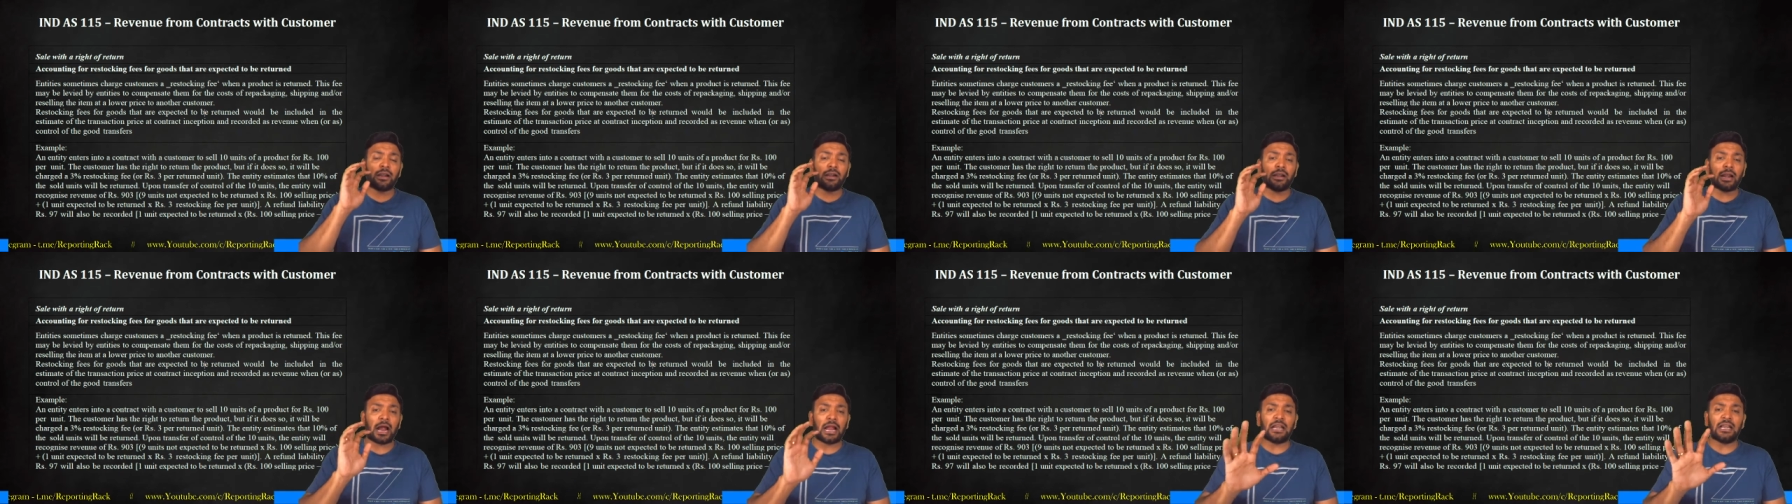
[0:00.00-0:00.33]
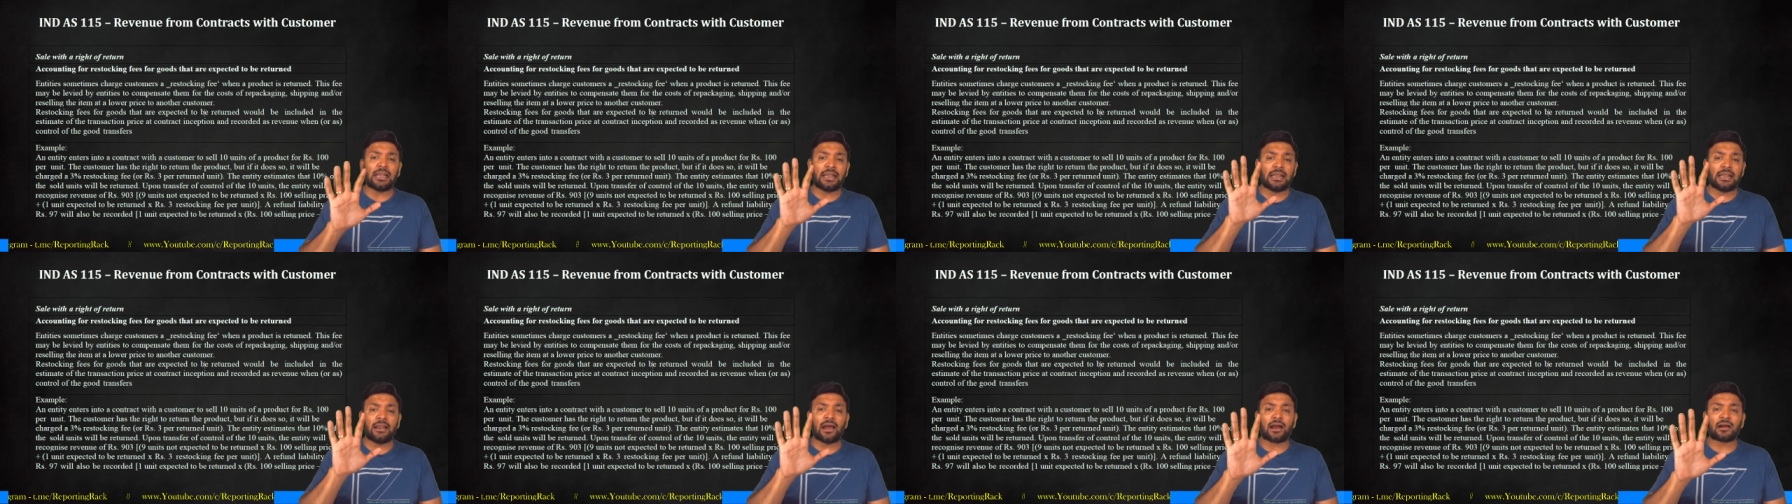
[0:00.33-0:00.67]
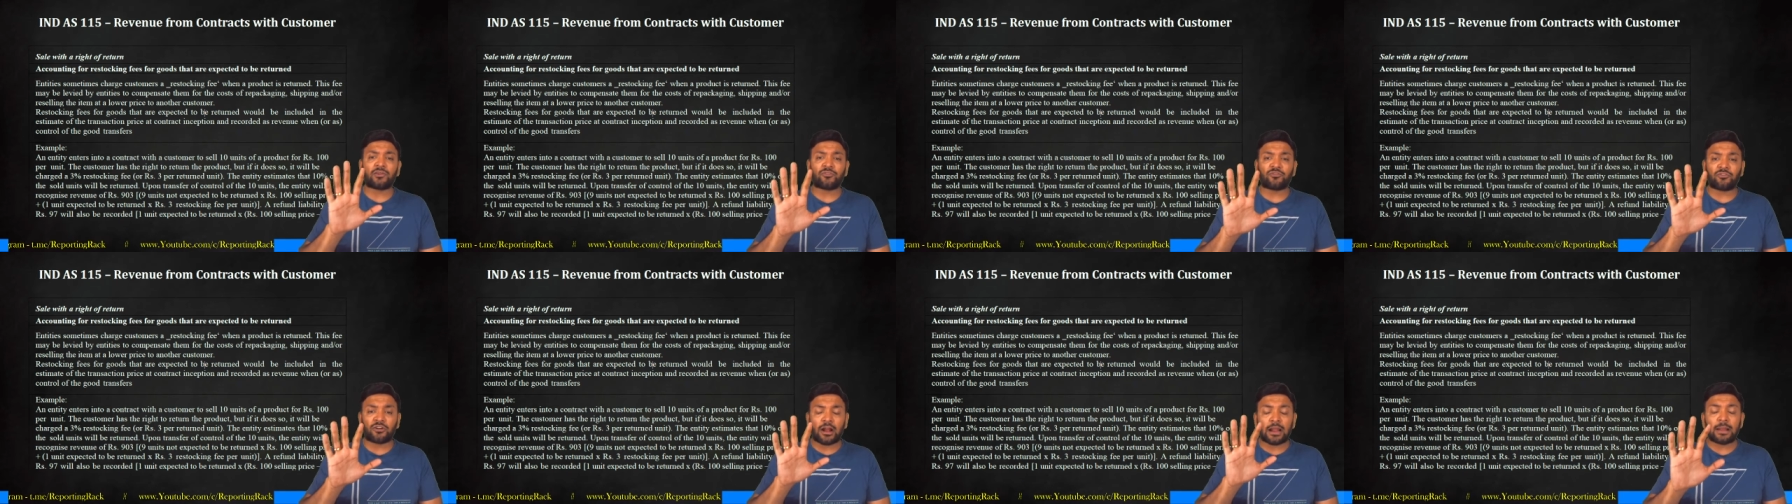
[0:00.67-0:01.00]
I'll
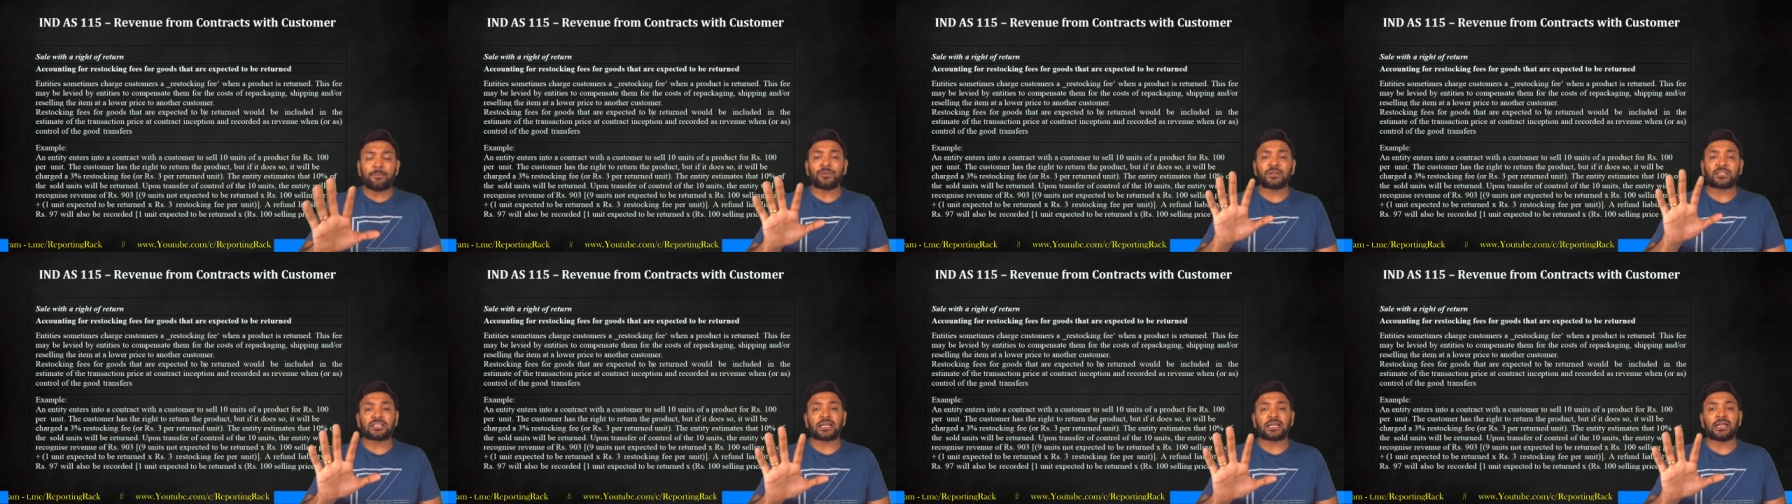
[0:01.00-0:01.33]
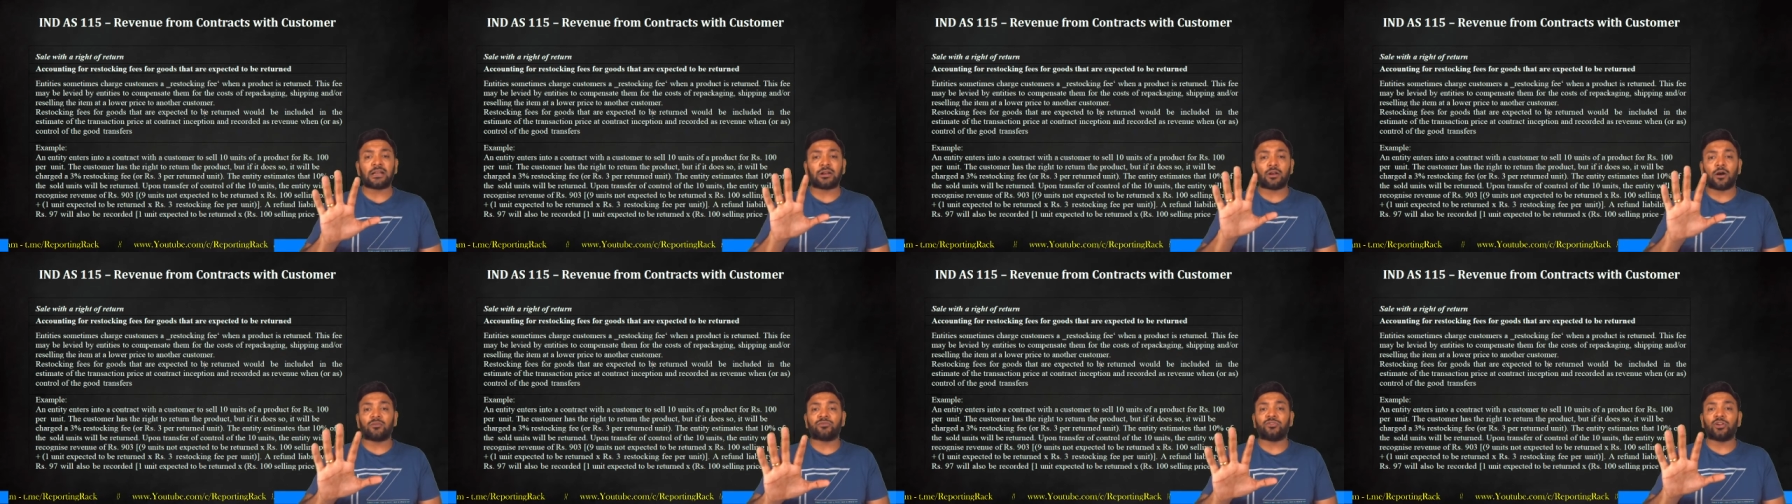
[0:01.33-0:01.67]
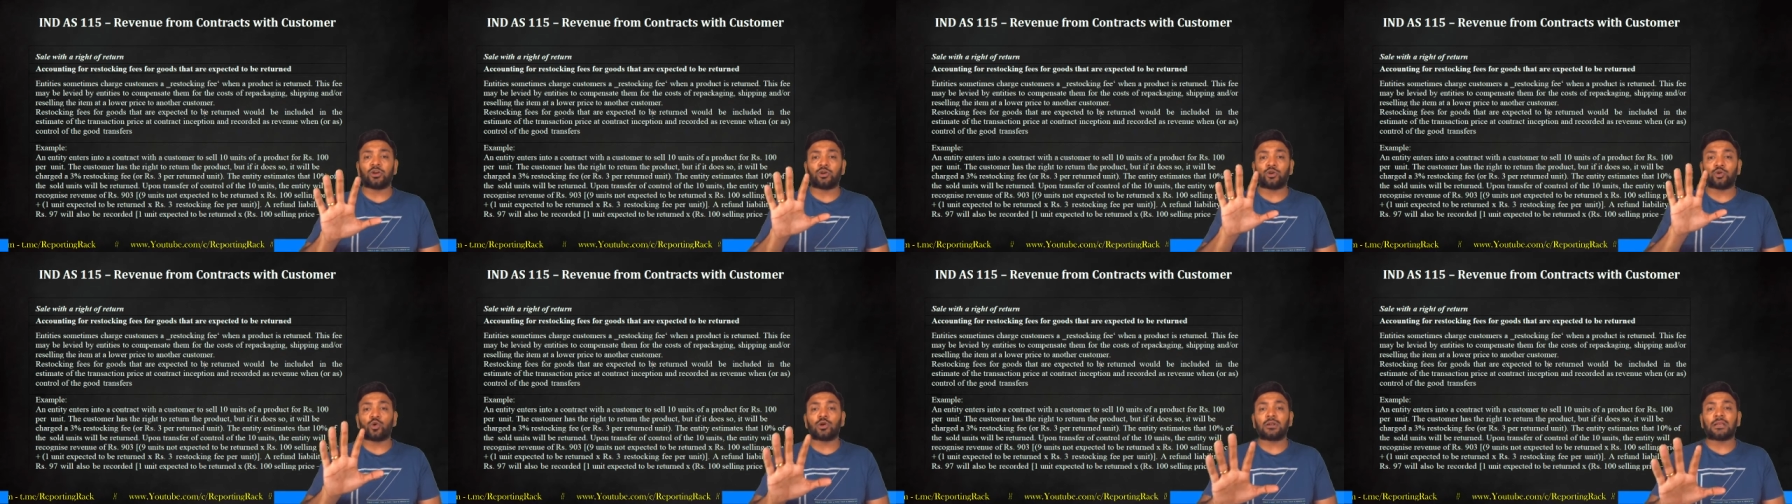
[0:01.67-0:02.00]
deduct 5% of the
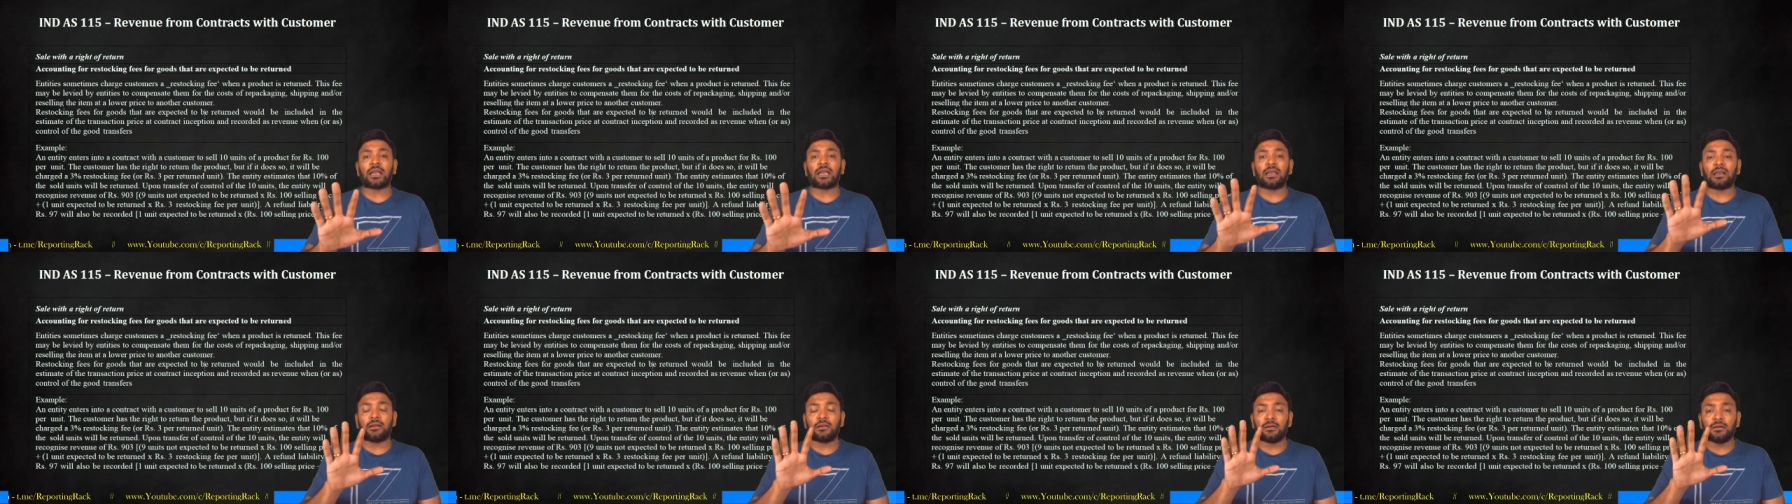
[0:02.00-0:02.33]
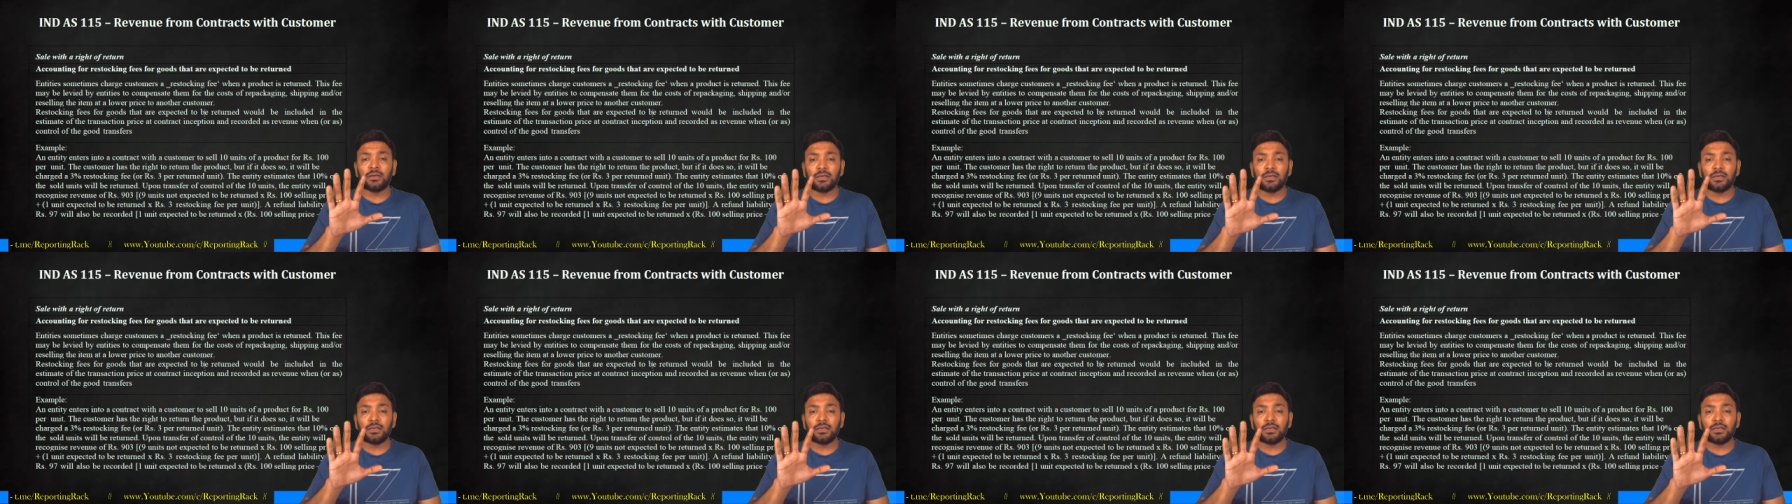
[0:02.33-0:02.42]
total